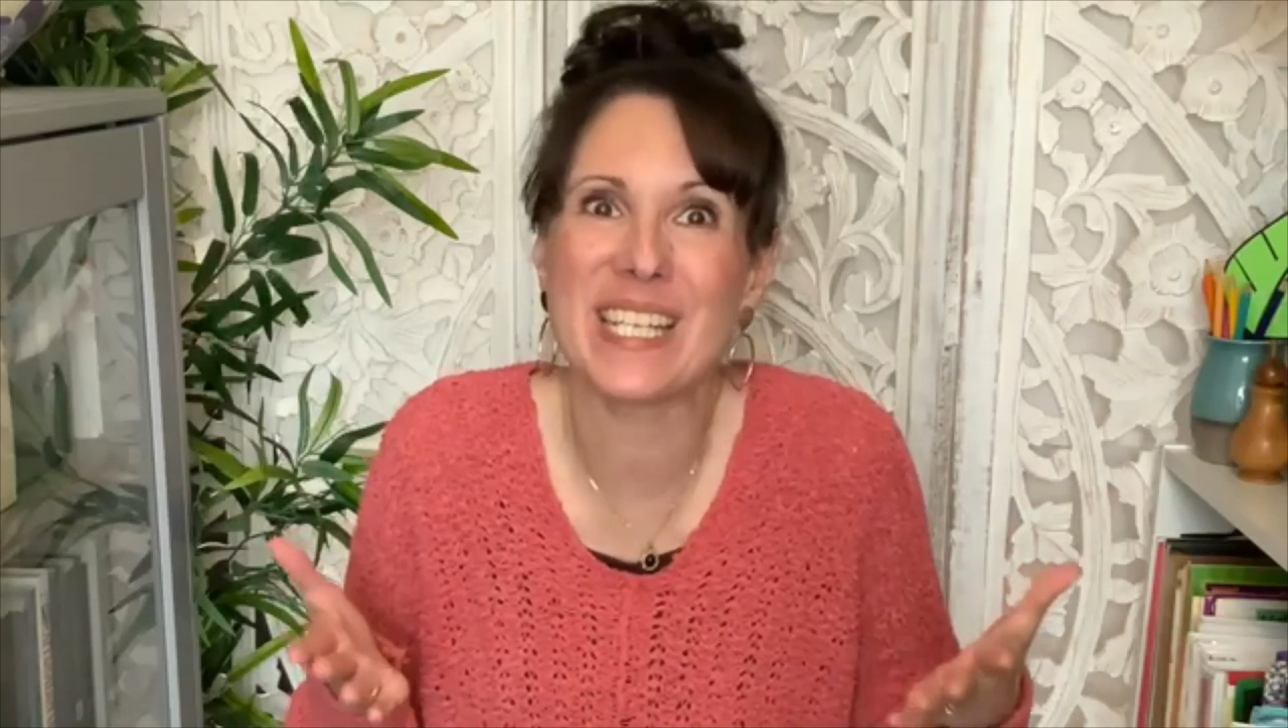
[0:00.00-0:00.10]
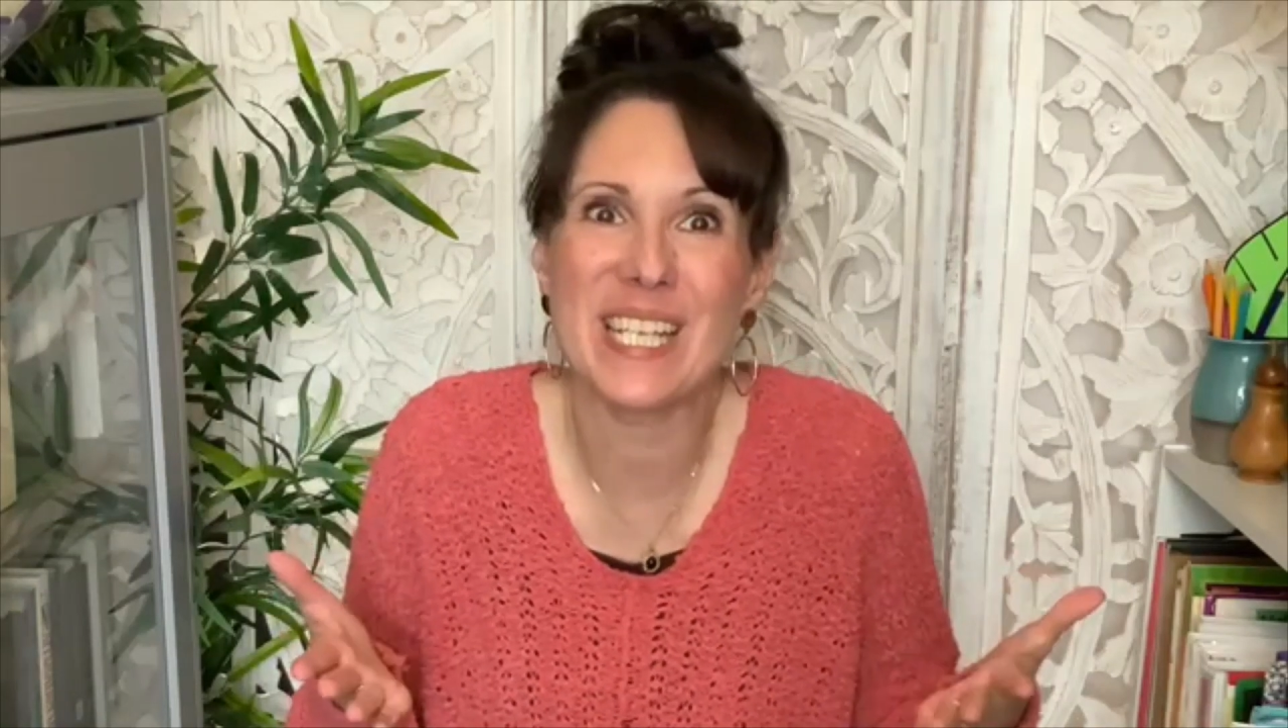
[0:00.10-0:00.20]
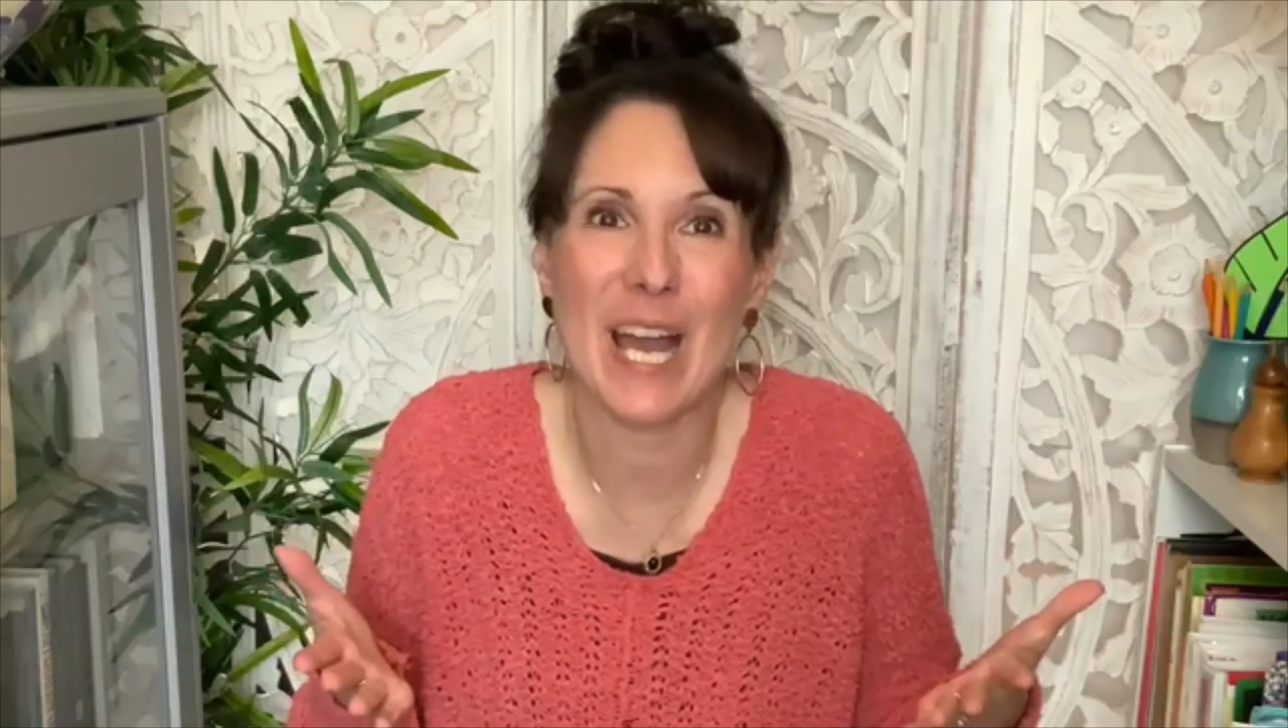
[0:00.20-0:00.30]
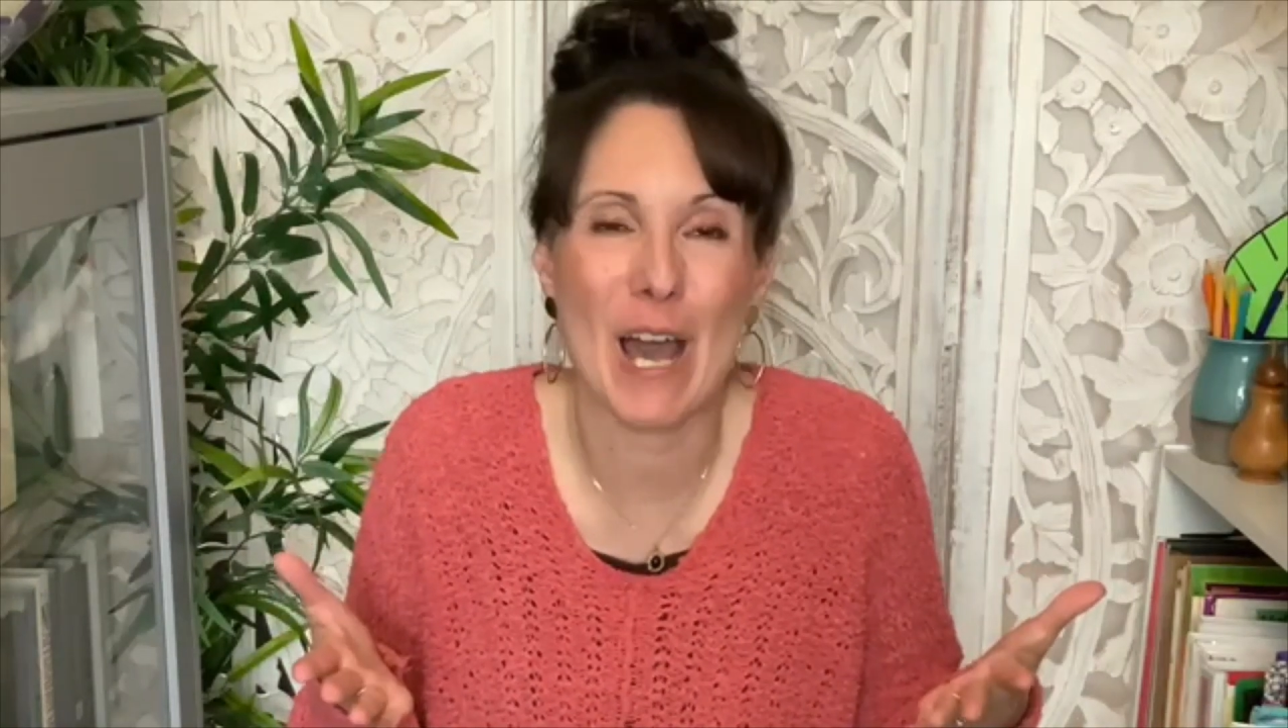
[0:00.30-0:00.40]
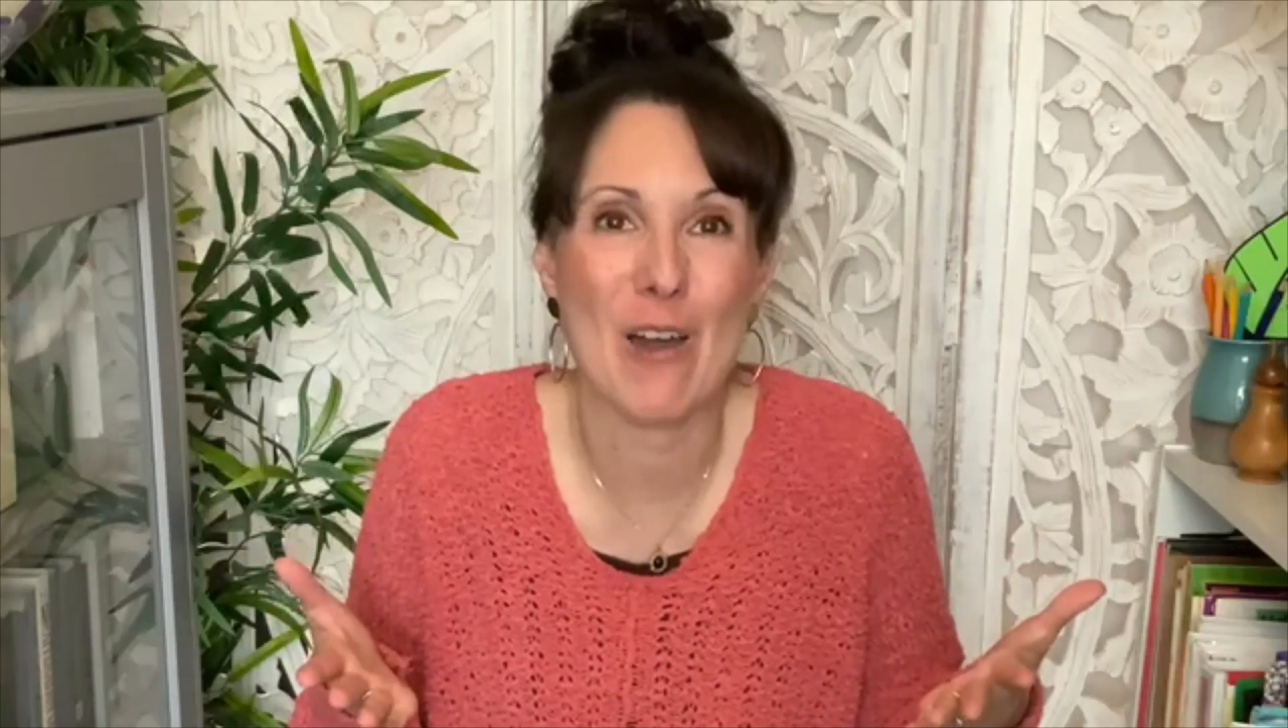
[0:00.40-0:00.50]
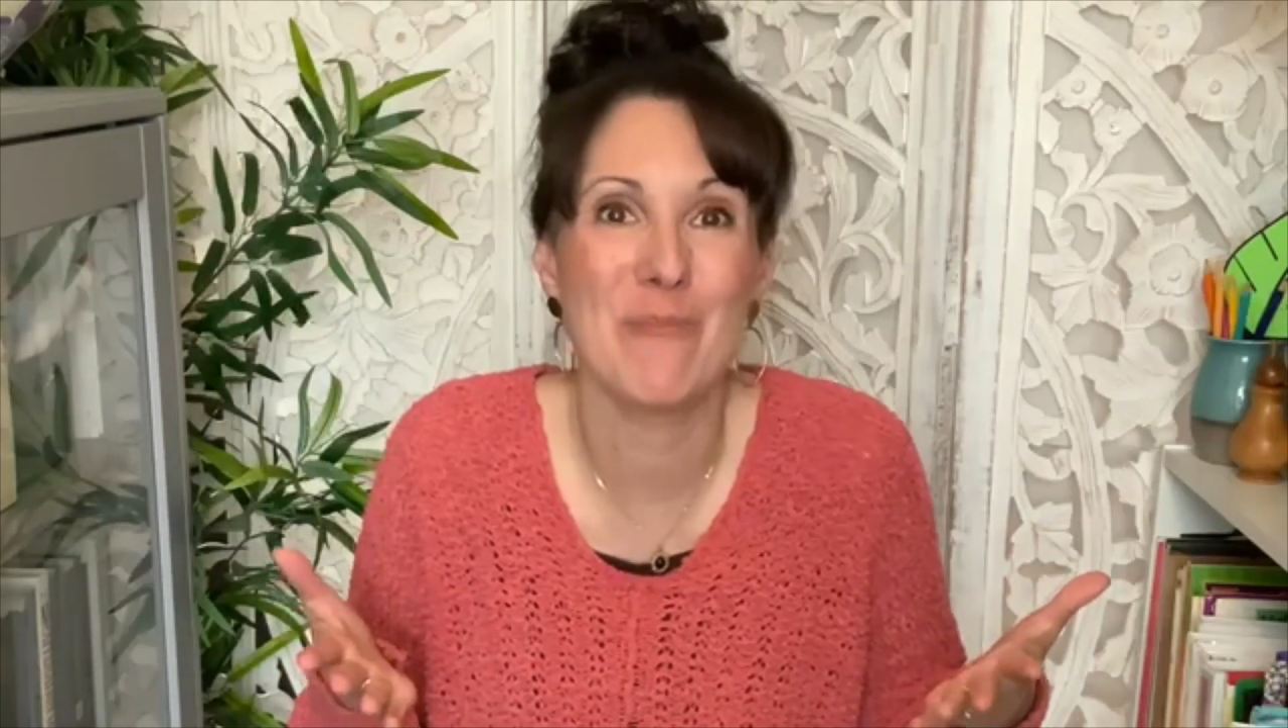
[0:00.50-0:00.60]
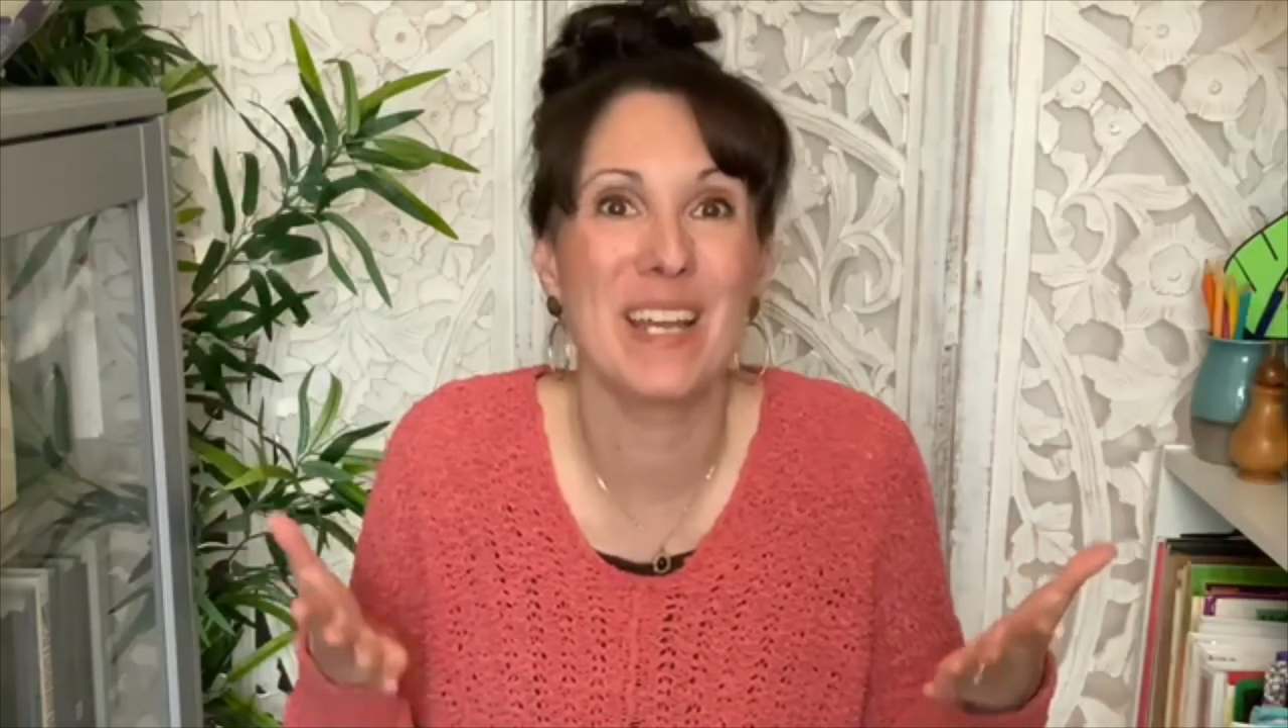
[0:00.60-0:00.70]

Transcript: come